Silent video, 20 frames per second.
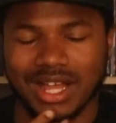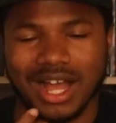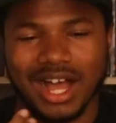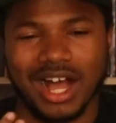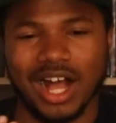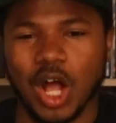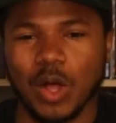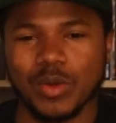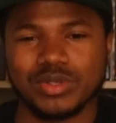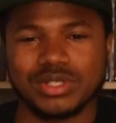
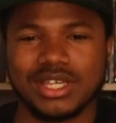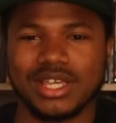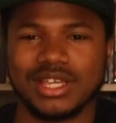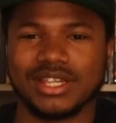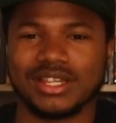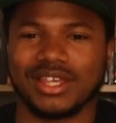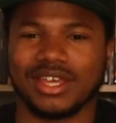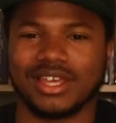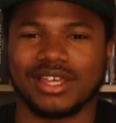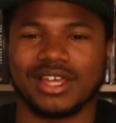I hope she
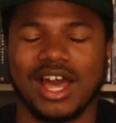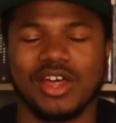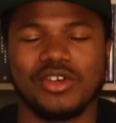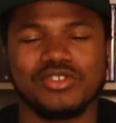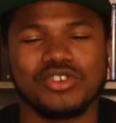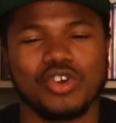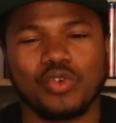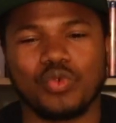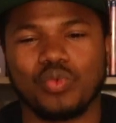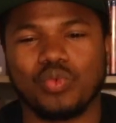ain't like, I
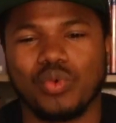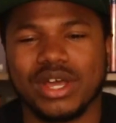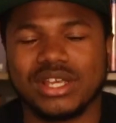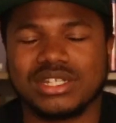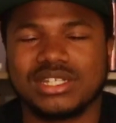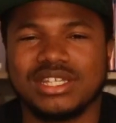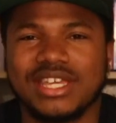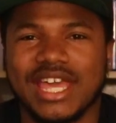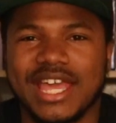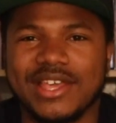don't know what
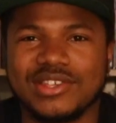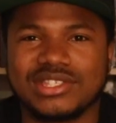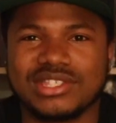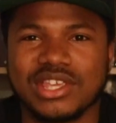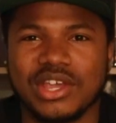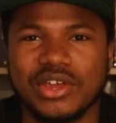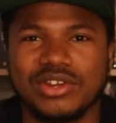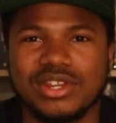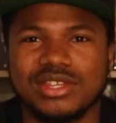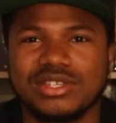she gave
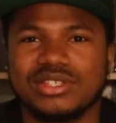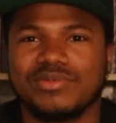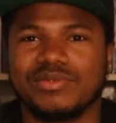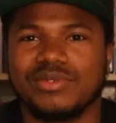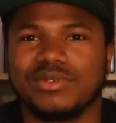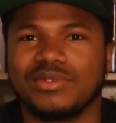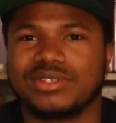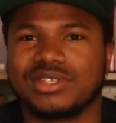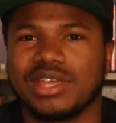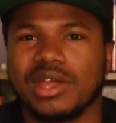Stern in
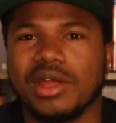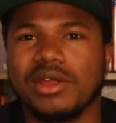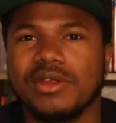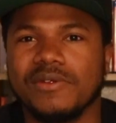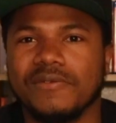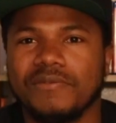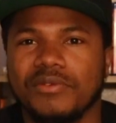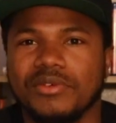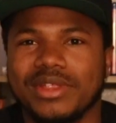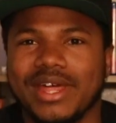
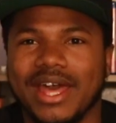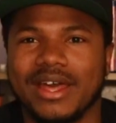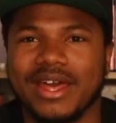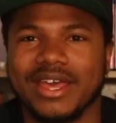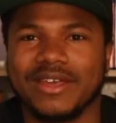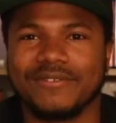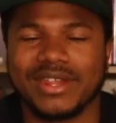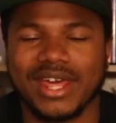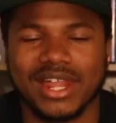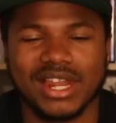return for
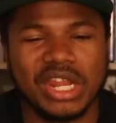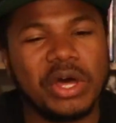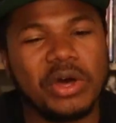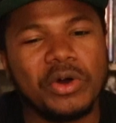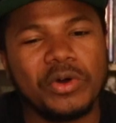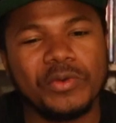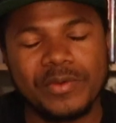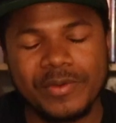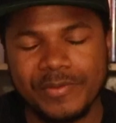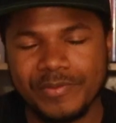that
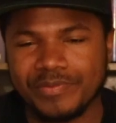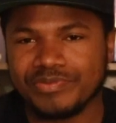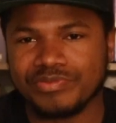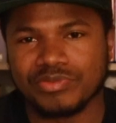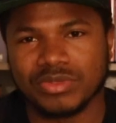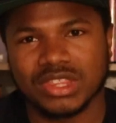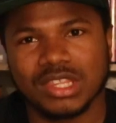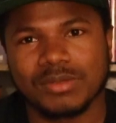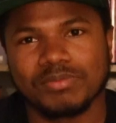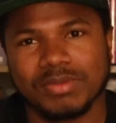loan.
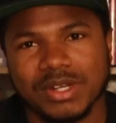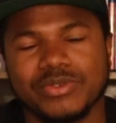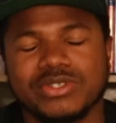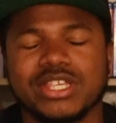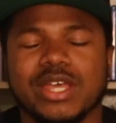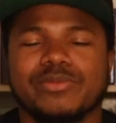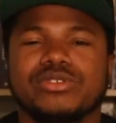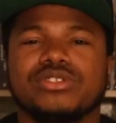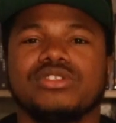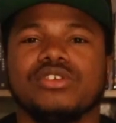But it was
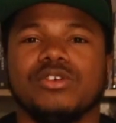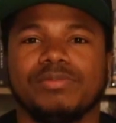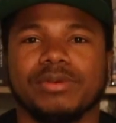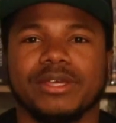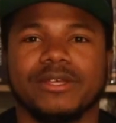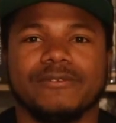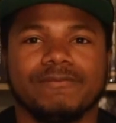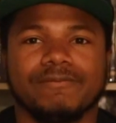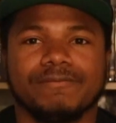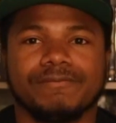something
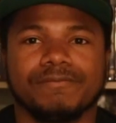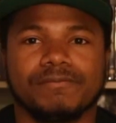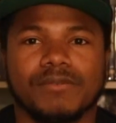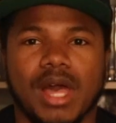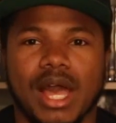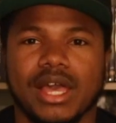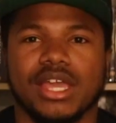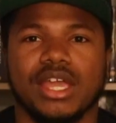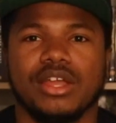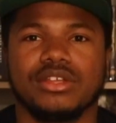stupid.
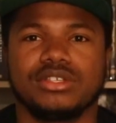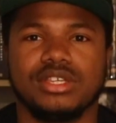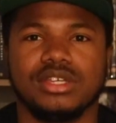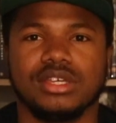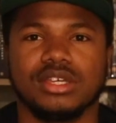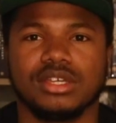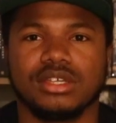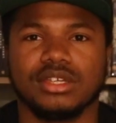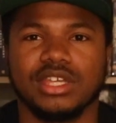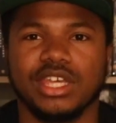I
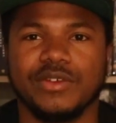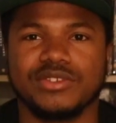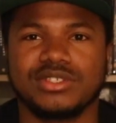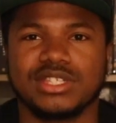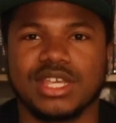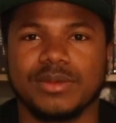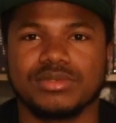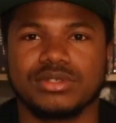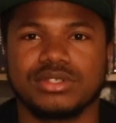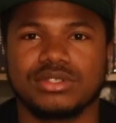guarantee it was
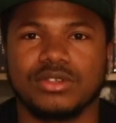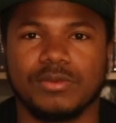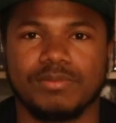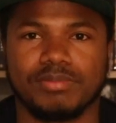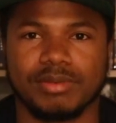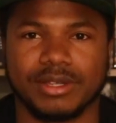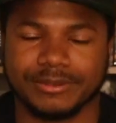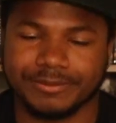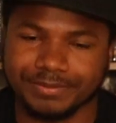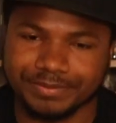something
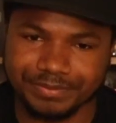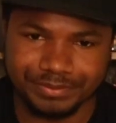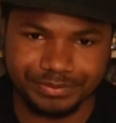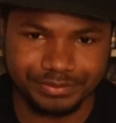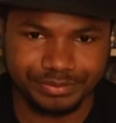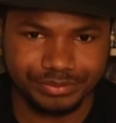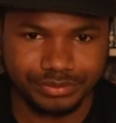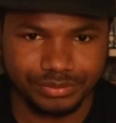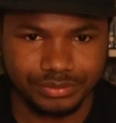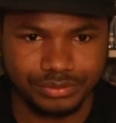stupid.
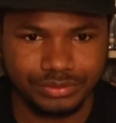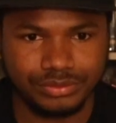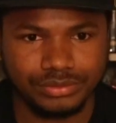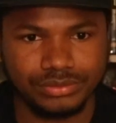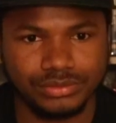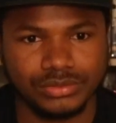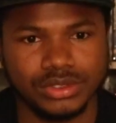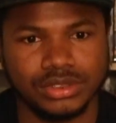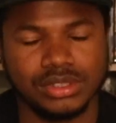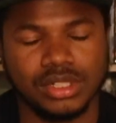
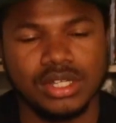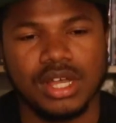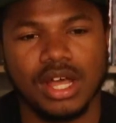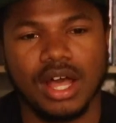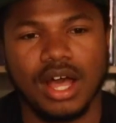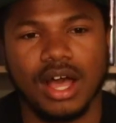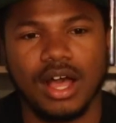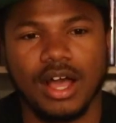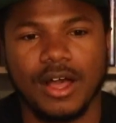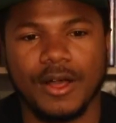
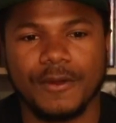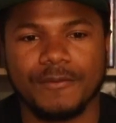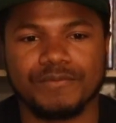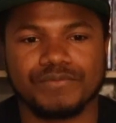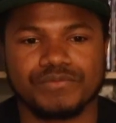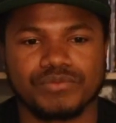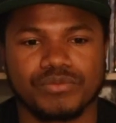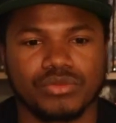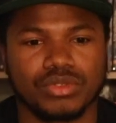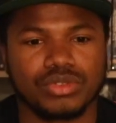
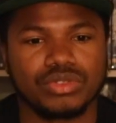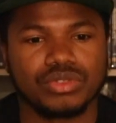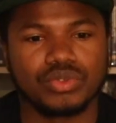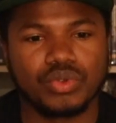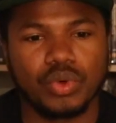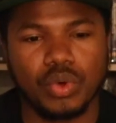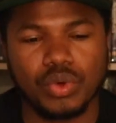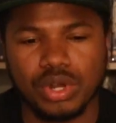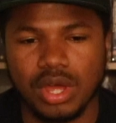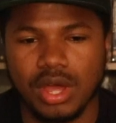Going
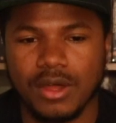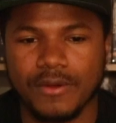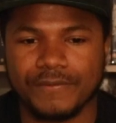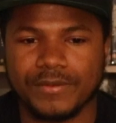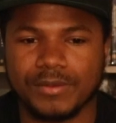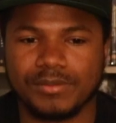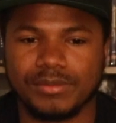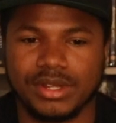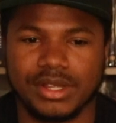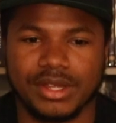on
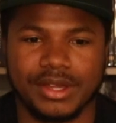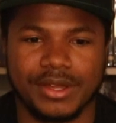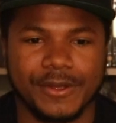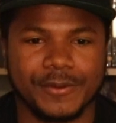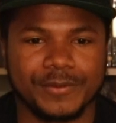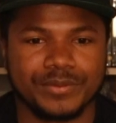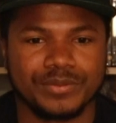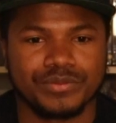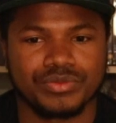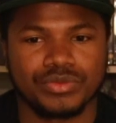from
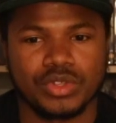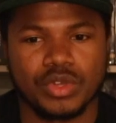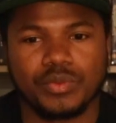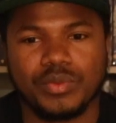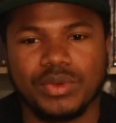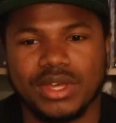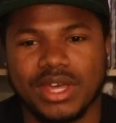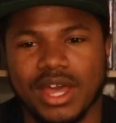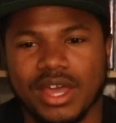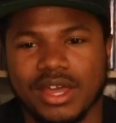there,
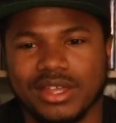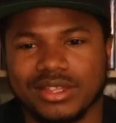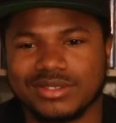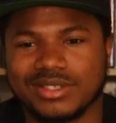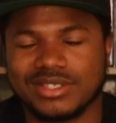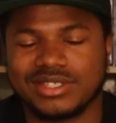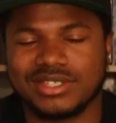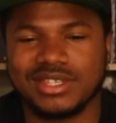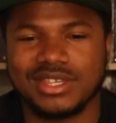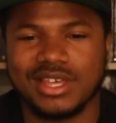we
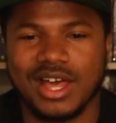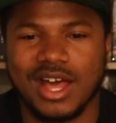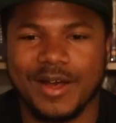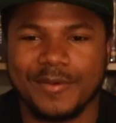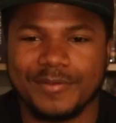got, she's